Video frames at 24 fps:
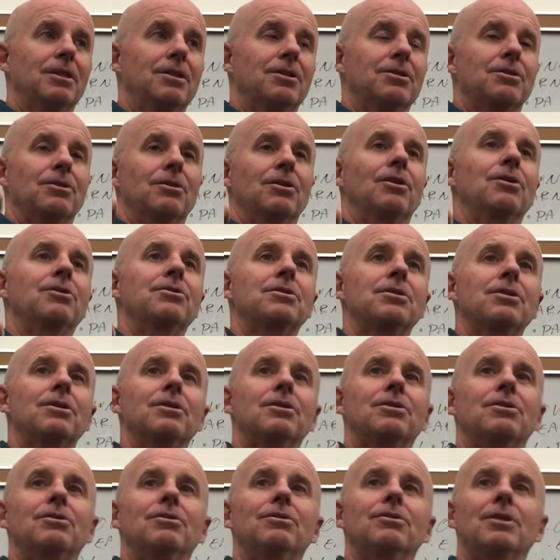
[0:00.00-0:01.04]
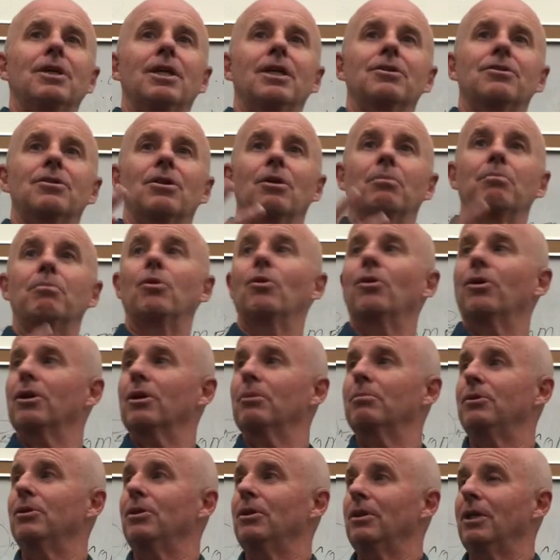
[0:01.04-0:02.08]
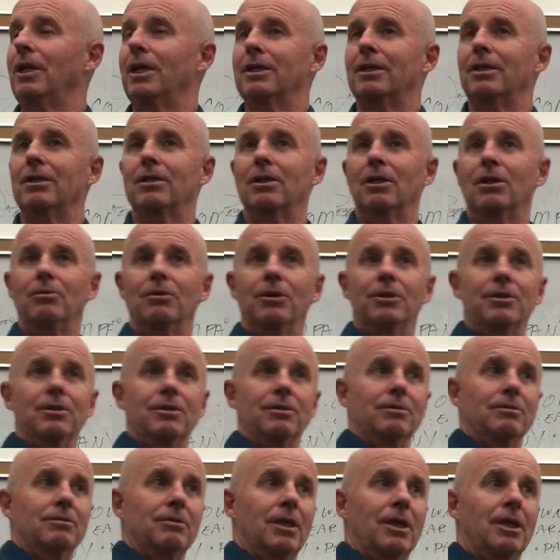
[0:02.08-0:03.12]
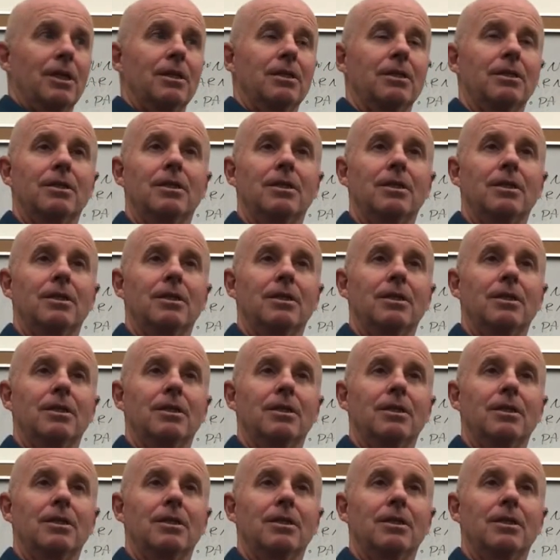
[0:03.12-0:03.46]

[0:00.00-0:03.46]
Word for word: So those are the 2 things that are portable and can go with you, right?